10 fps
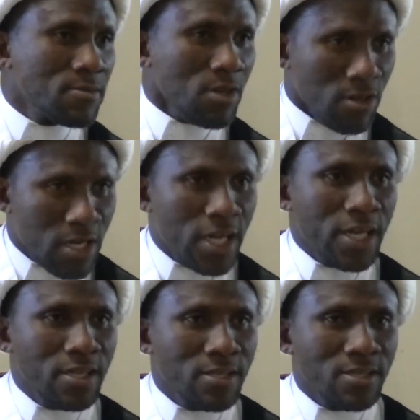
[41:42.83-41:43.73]

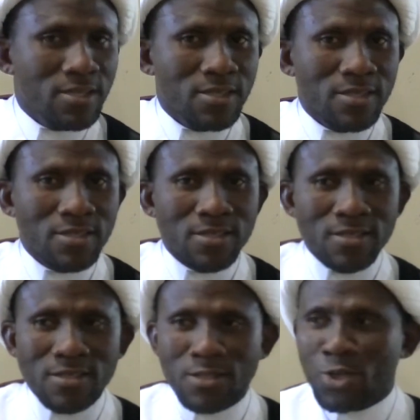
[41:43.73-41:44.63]
Okay?
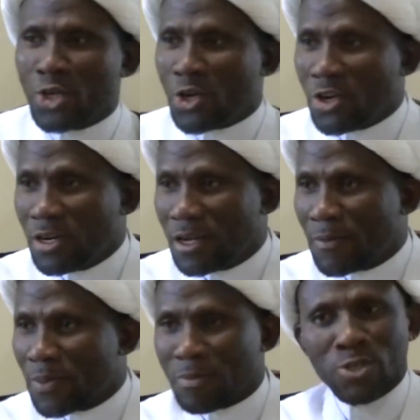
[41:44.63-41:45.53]
You go,
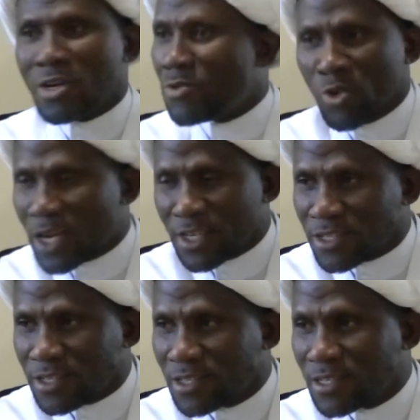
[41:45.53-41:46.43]
but you have no
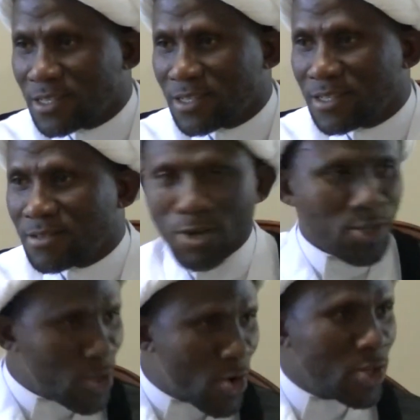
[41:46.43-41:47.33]
qasr.
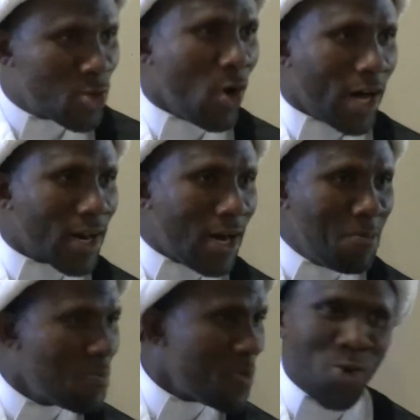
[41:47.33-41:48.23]
Because you're going to do
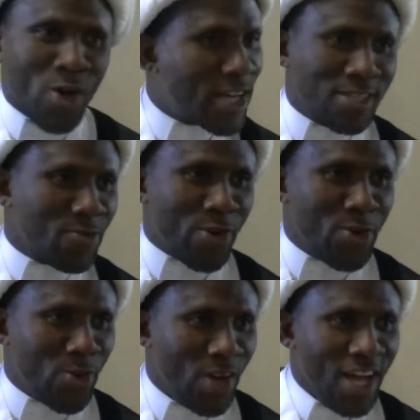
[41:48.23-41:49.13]
haram, no qasr for
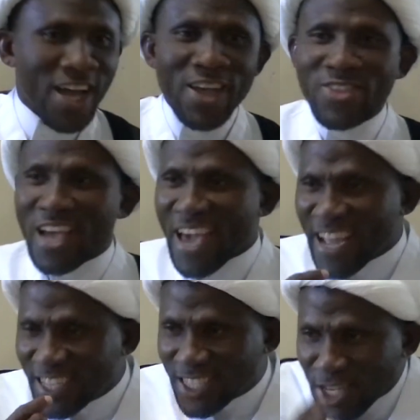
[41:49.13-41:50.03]
you. The
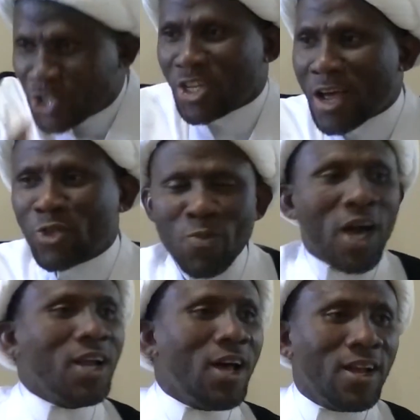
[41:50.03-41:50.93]
intention have to be
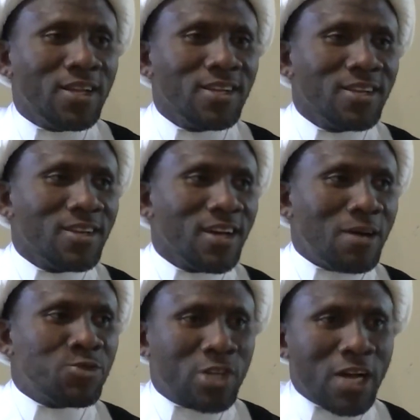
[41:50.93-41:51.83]
halal.
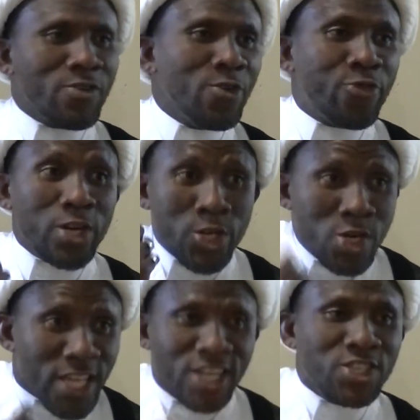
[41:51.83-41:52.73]
I'm traveling for
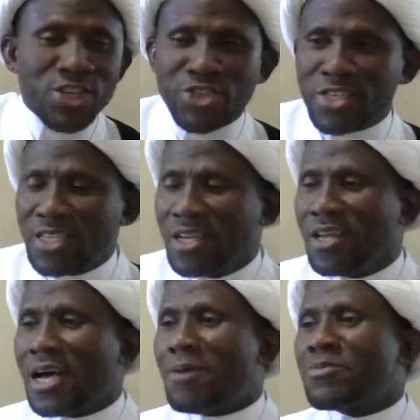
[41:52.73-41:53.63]
good intention.
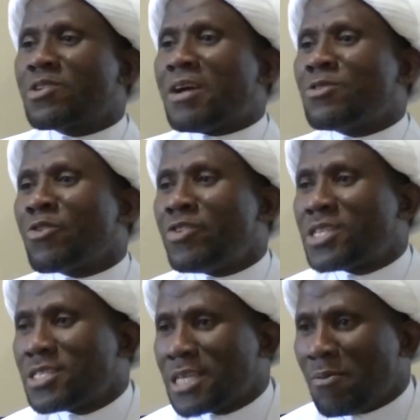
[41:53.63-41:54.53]
I'm trying to
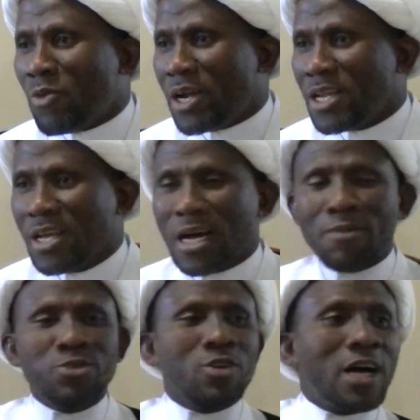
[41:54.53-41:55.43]
visit someone.
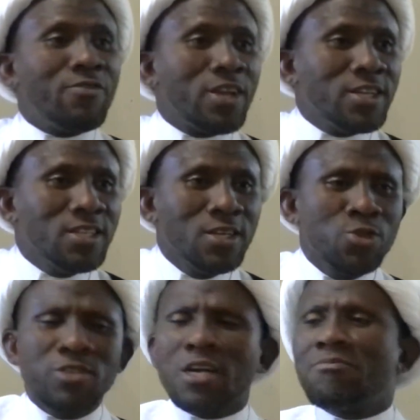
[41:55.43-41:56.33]
I'm traveling
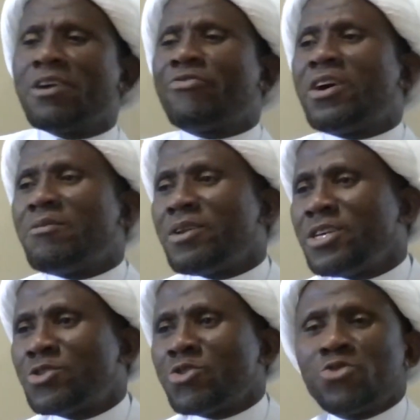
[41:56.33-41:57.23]
to take my family
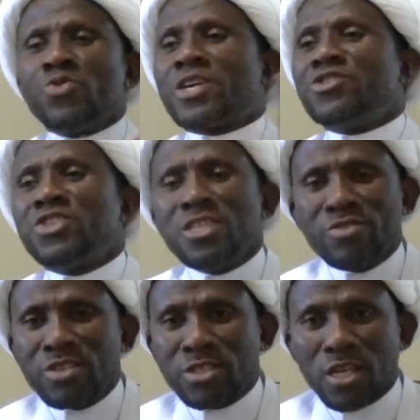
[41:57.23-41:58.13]
so we can see
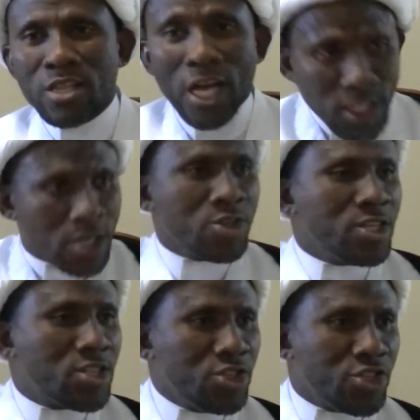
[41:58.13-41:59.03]
continue. Just, that's a good
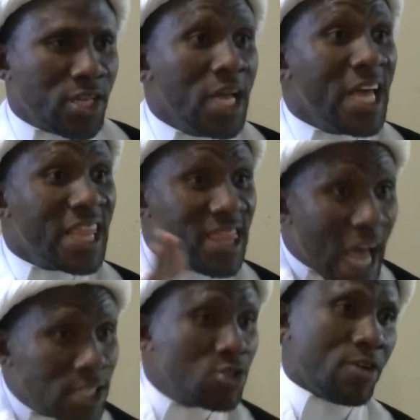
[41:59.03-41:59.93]
intention.
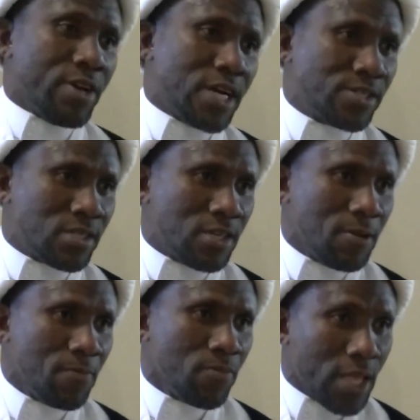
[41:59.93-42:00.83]
That you have a kasr.
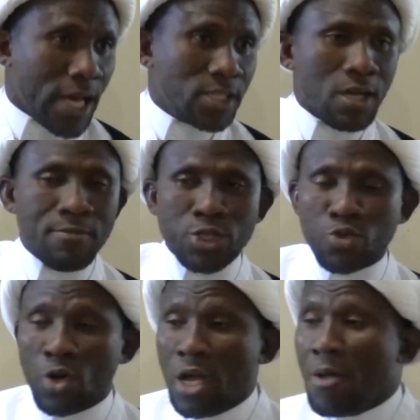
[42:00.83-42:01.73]
That is number
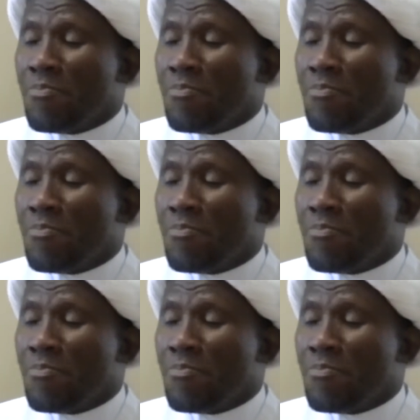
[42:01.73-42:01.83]
two.